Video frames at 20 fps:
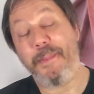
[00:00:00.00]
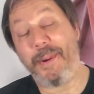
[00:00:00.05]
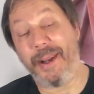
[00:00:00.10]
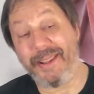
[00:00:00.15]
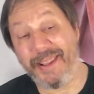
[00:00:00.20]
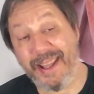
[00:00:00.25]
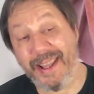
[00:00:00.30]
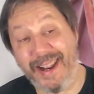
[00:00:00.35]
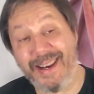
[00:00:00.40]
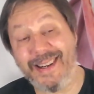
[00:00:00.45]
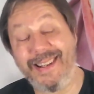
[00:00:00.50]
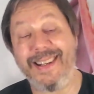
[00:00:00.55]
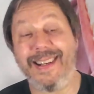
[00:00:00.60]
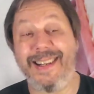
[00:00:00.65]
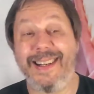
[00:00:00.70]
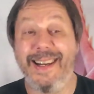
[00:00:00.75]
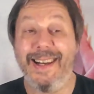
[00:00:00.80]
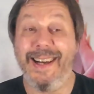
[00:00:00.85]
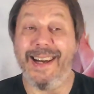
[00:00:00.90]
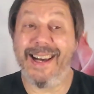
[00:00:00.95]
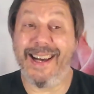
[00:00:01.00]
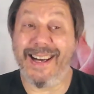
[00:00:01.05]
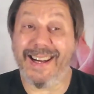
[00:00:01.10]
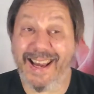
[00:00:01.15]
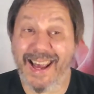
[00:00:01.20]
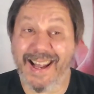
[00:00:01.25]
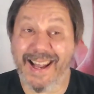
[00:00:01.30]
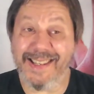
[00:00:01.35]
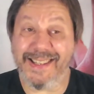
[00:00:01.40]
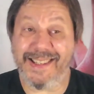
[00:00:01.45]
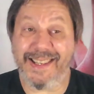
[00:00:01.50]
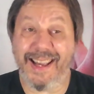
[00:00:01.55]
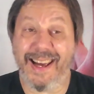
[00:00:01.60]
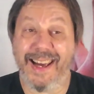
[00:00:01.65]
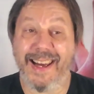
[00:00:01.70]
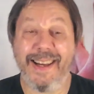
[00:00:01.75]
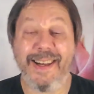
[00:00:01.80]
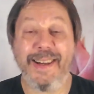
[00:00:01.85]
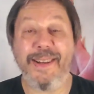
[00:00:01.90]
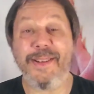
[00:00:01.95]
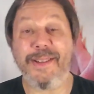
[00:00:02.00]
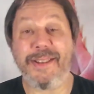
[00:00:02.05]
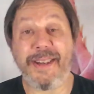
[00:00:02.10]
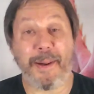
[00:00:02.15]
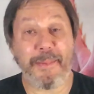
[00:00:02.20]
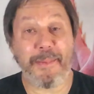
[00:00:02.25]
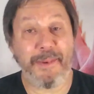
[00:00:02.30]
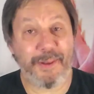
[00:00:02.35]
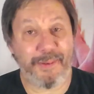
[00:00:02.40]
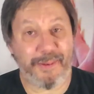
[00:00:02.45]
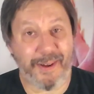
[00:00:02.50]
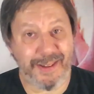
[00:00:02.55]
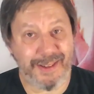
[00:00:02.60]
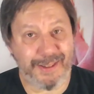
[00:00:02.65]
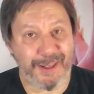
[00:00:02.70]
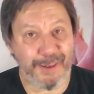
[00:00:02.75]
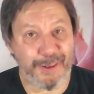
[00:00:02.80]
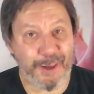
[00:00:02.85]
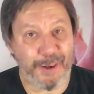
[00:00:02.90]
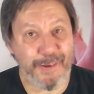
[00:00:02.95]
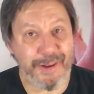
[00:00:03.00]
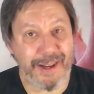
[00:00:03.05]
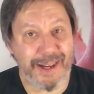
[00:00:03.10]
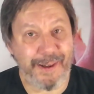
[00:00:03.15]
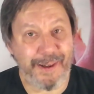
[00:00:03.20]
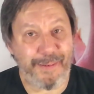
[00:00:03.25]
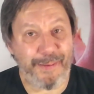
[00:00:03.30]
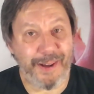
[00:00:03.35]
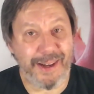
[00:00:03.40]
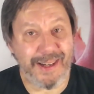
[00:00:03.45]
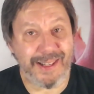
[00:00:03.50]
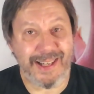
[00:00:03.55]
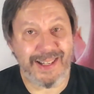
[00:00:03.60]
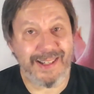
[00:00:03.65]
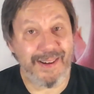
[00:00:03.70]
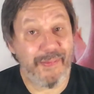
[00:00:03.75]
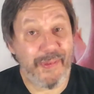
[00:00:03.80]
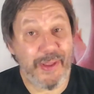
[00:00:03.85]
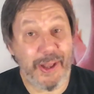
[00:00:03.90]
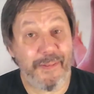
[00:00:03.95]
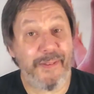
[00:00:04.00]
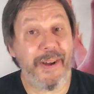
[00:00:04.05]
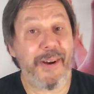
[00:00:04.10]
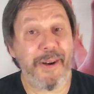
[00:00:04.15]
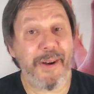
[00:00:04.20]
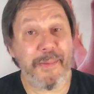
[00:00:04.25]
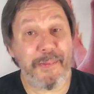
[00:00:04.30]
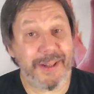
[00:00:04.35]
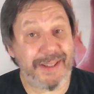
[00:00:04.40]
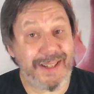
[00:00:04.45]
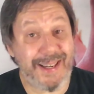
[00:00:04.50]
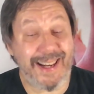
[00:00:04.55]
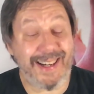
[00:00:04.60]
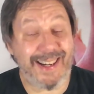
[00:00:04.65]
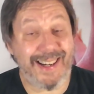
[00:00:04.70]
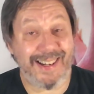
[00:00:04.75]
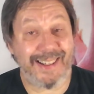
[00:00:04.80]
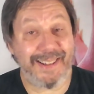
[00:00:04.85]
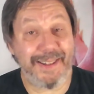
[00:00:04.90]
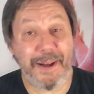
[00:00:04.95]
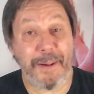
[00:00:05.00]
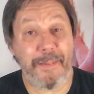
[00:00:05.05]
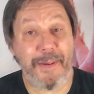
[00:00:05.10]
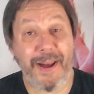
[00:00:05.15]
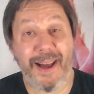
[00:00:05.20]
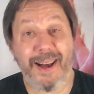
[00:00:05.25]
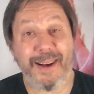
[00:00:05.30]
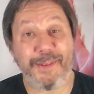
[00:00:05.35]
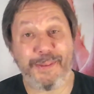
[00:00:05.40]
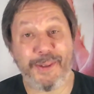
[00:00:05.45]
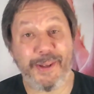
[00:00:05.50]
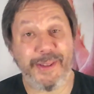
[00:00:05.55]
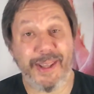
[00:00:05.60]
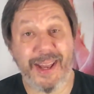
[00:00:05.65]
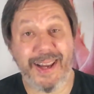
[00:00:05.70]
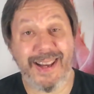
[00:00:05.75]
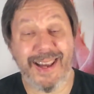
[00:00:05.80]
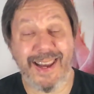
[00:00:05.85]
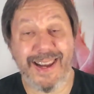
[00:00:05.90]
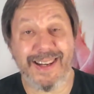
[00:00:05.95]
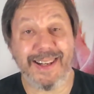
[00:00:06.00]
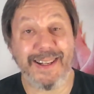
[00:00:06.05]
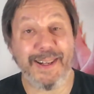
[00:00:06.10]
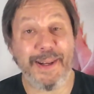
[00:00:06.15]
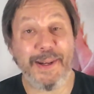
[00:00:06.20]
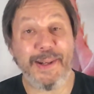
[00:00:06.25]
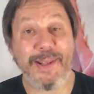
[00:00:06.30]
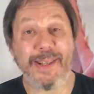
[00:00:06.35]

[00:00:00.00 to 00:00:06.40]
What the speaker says: But then, against that, some of the ones that do need feeding are very particular about what they eat.